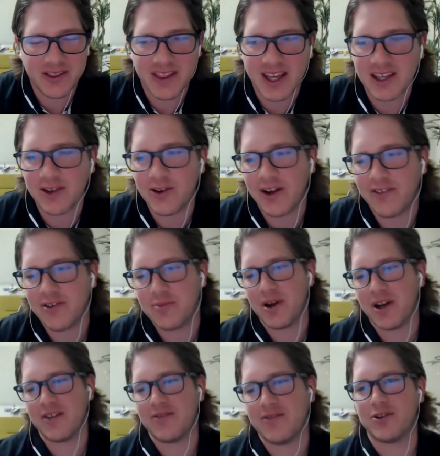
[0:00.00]
thank you
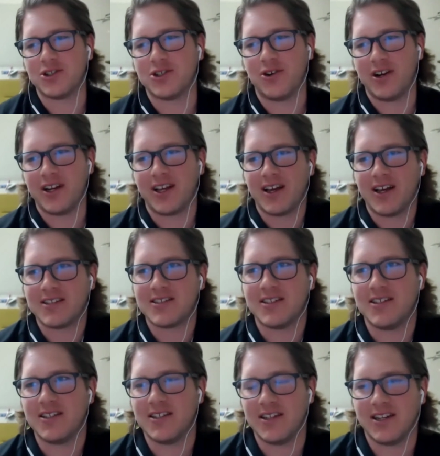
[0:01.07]
everybody for joining us
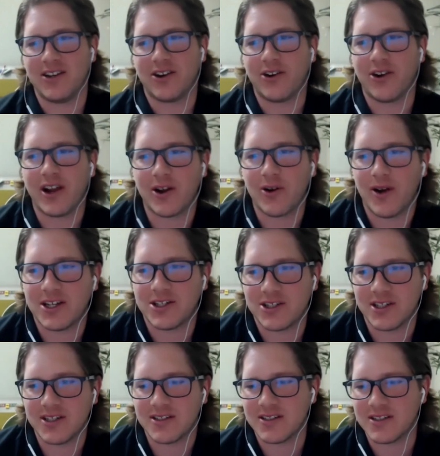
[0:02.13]
and your great
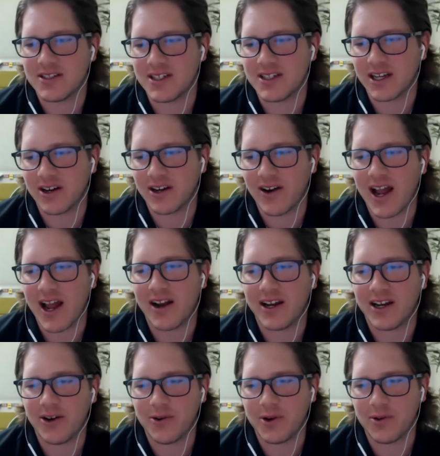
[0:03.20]
questions and sticking around. I
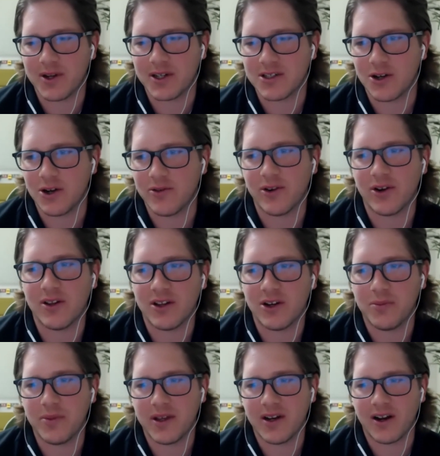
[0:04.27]
know we went over a
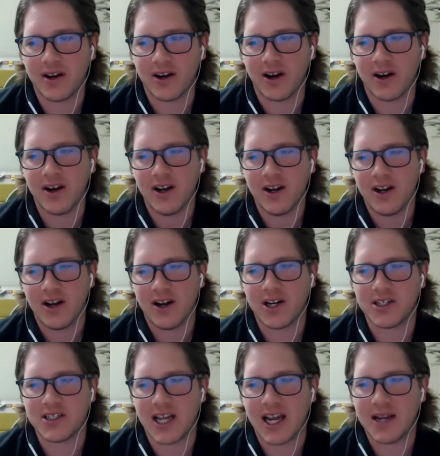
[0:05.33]
little bit on
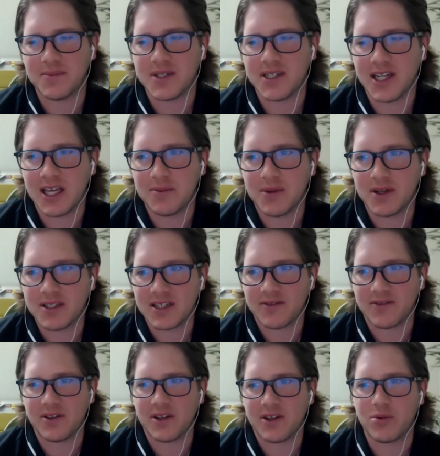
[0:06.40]
our time today, but
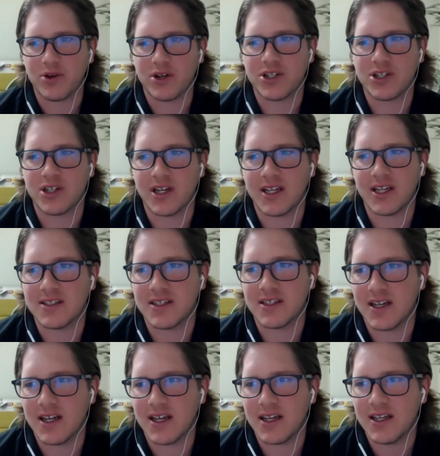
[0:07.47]
definitely appreciate
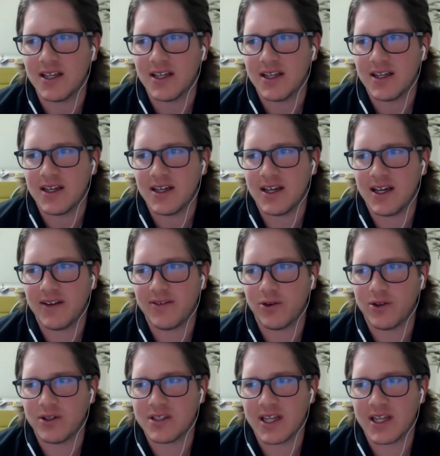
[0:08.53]

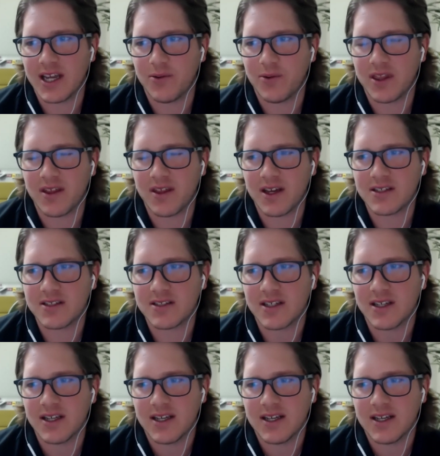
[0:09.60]
everyone staying with us.